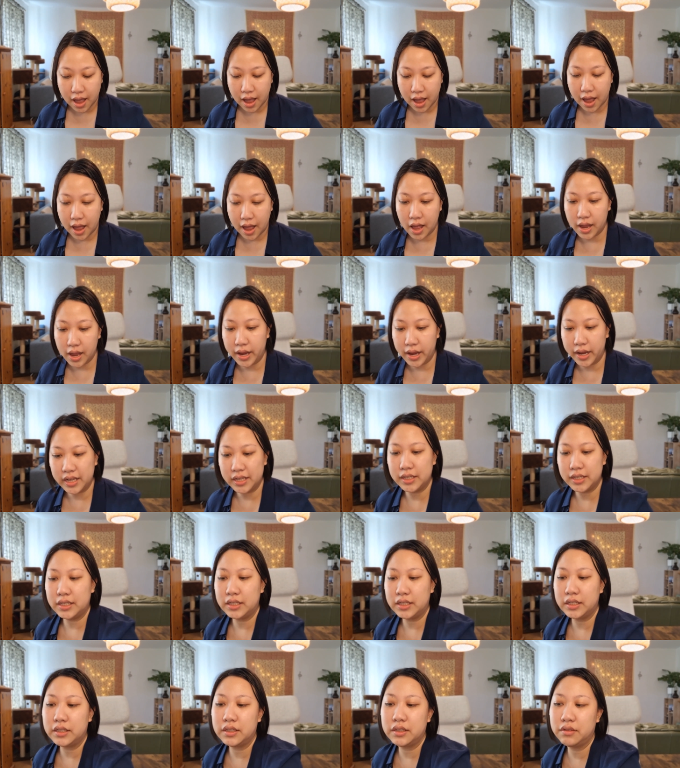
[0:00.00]

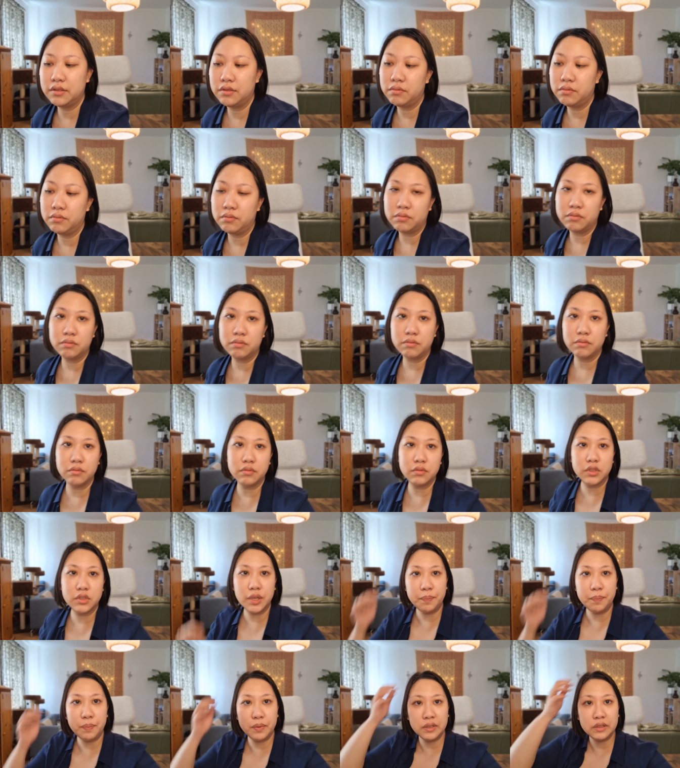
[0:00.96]
I
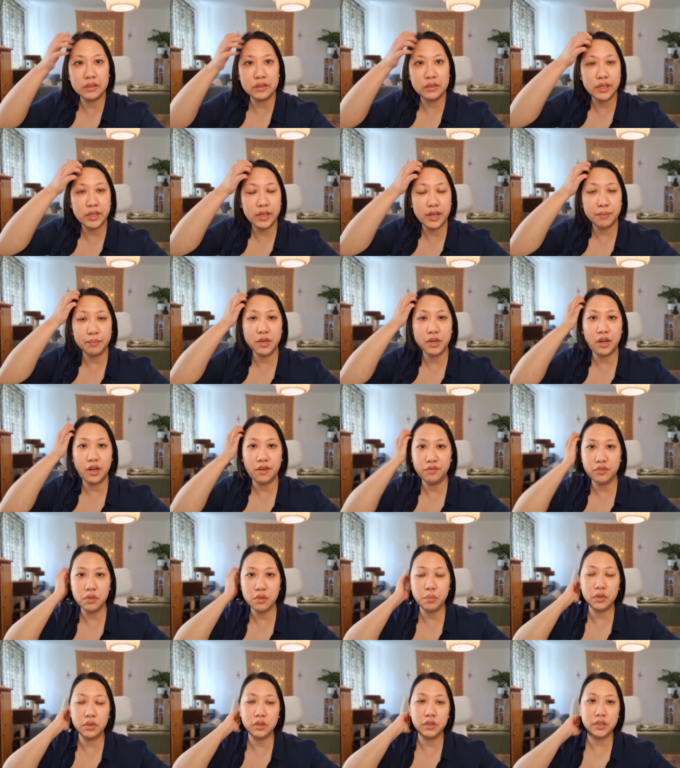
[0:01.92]
typically am
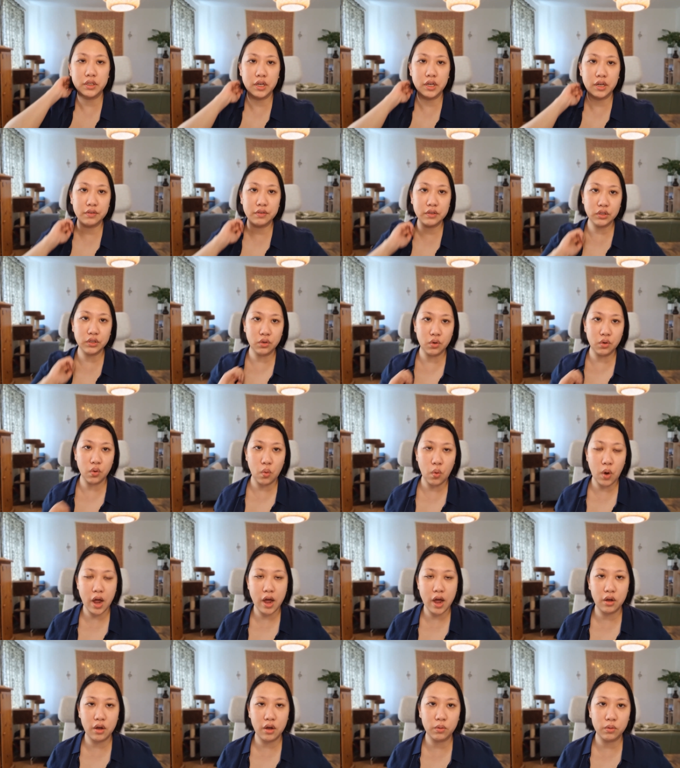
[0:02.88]
comfortable enough to go
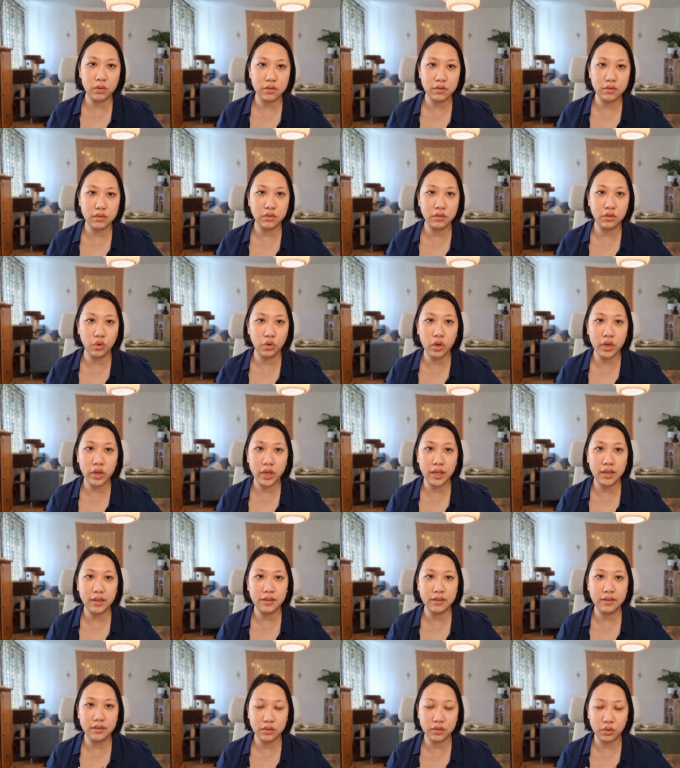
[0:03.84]
out
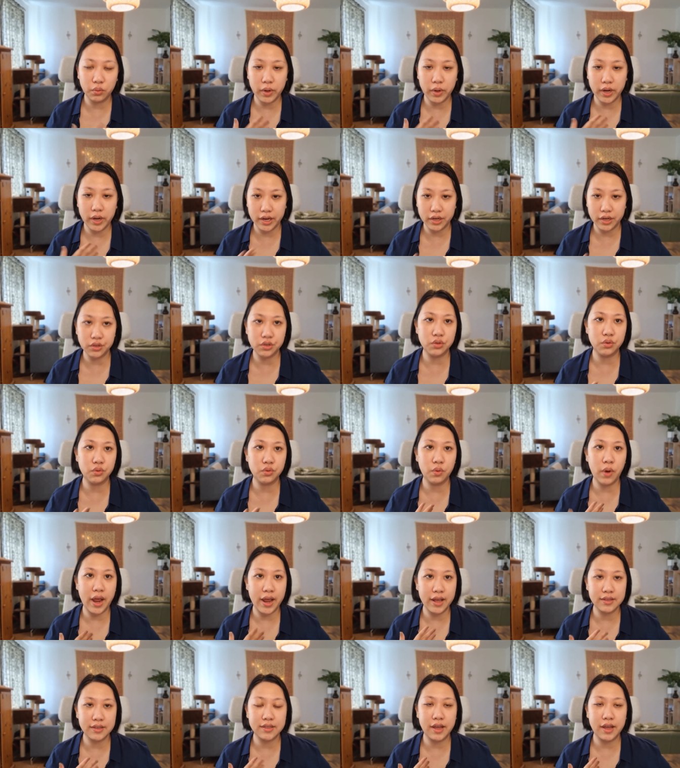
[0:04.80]
looking the way I do
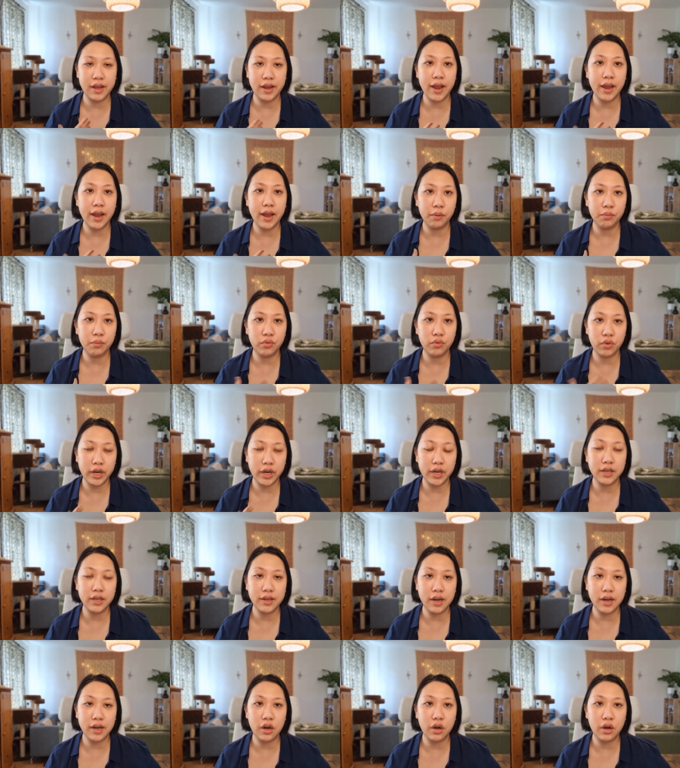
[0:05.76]
as I am right
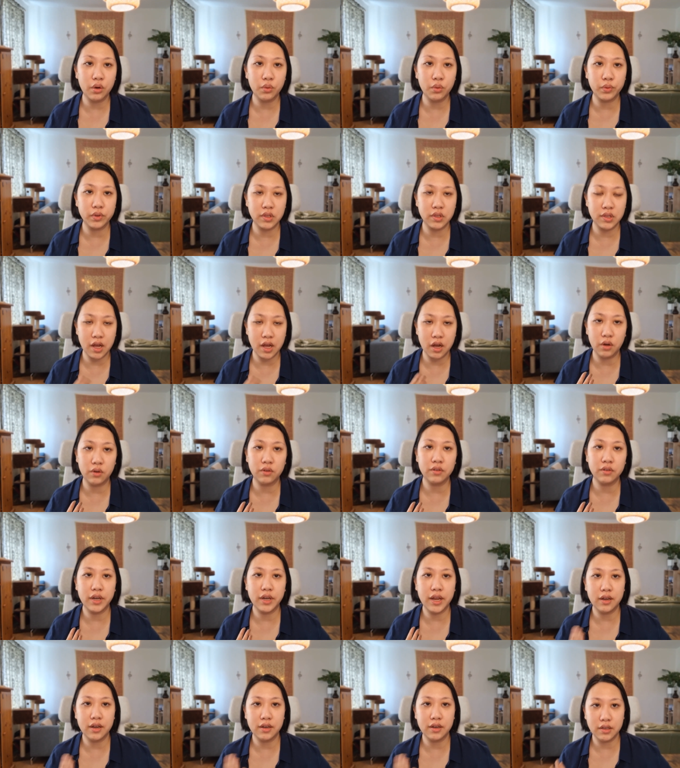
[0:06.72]
now without
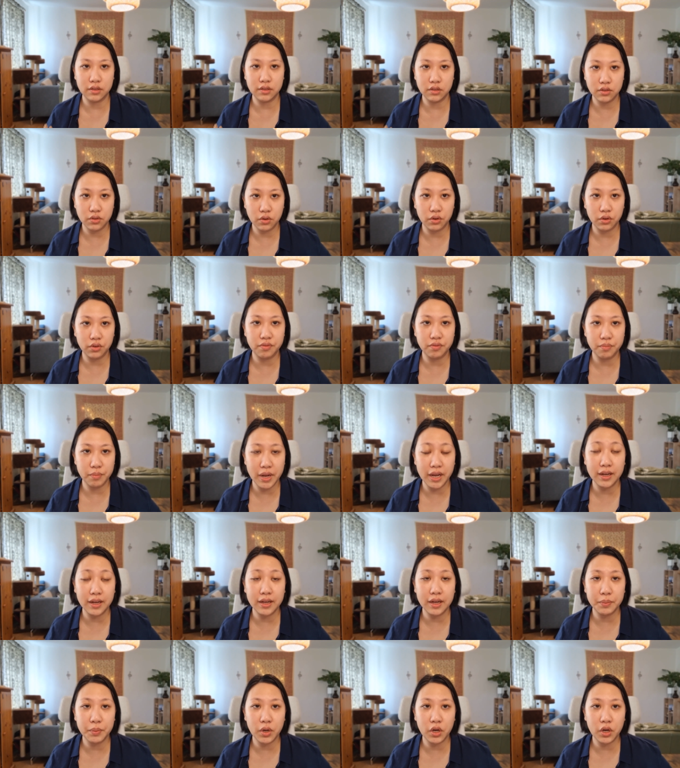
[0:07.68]
any sort of
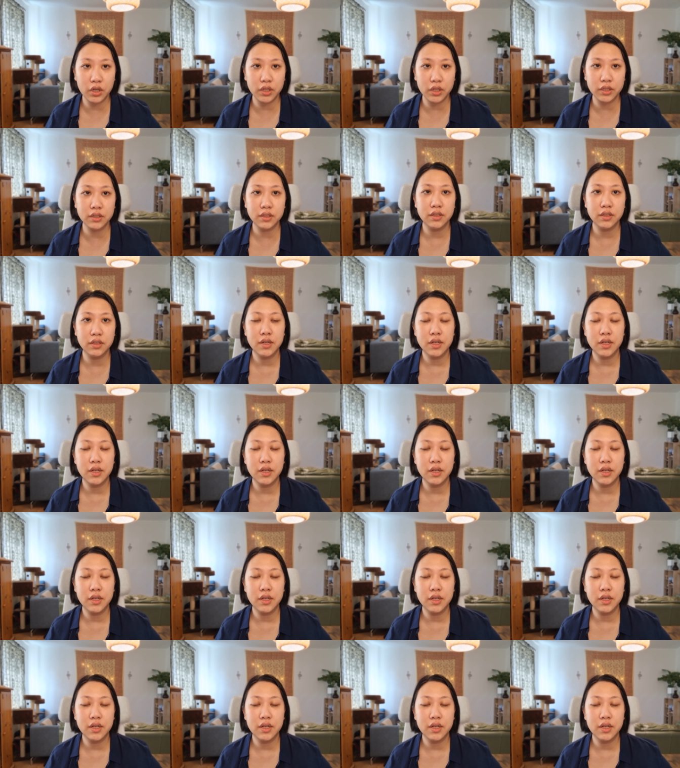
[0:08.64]
makeup on.